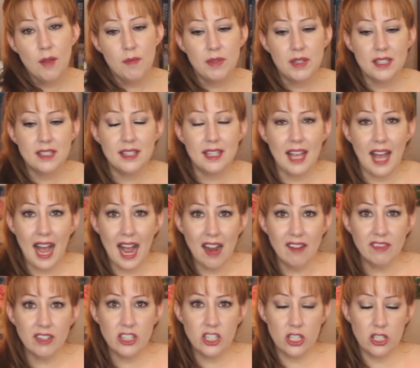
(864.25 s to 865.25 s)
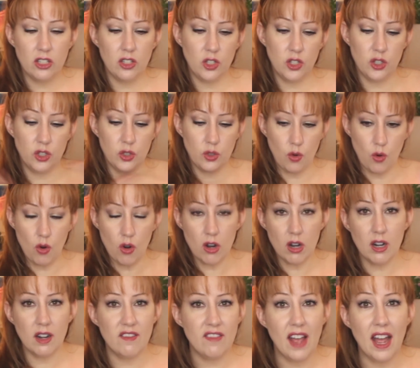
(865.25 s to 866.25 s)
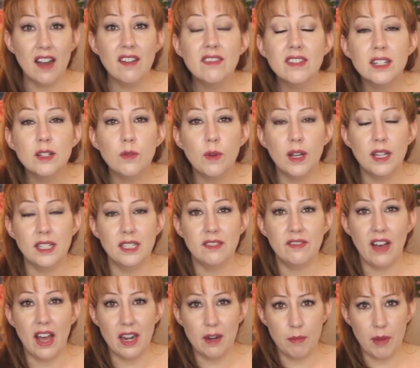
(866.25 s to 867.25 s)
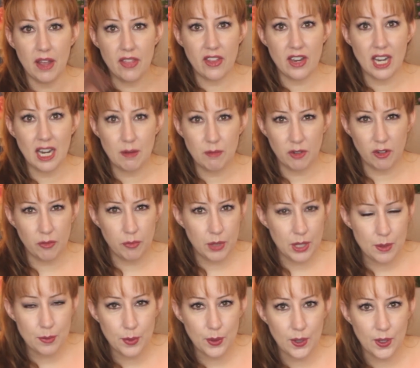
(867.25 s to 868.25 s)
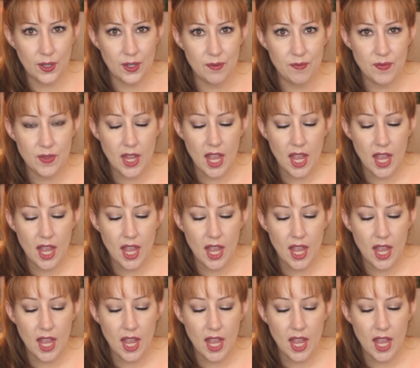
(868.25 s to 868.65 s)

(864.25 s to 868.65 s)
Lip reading: Because the average is the score of everyone divided by the number of people.